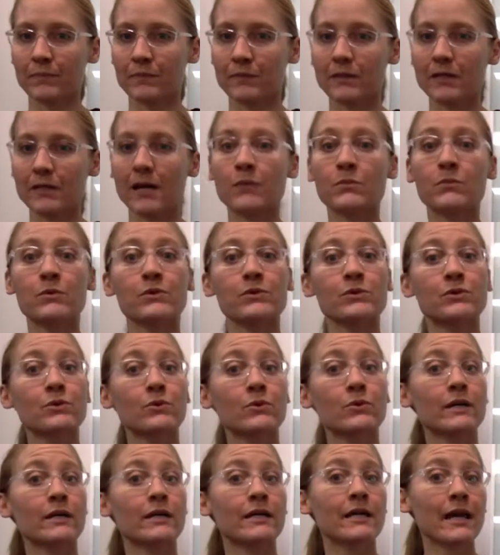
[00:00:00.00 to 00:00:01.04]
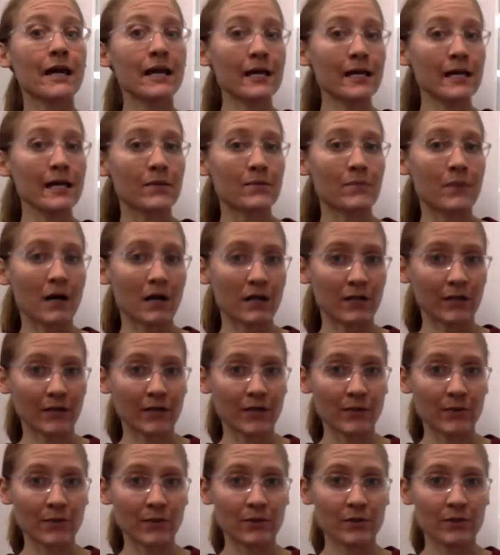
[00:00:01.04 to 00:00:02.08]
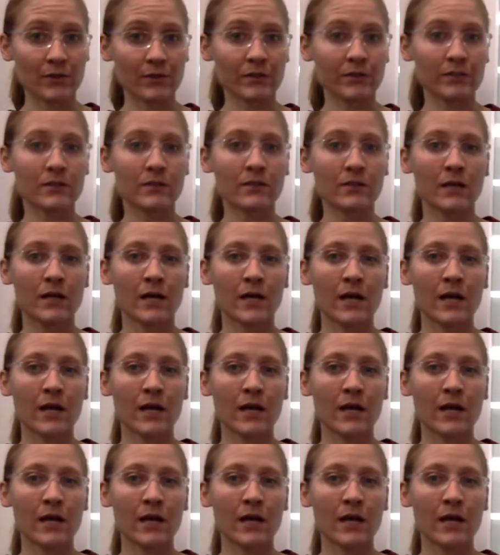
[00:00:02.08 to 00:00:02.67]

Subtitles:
Now, most organic molecules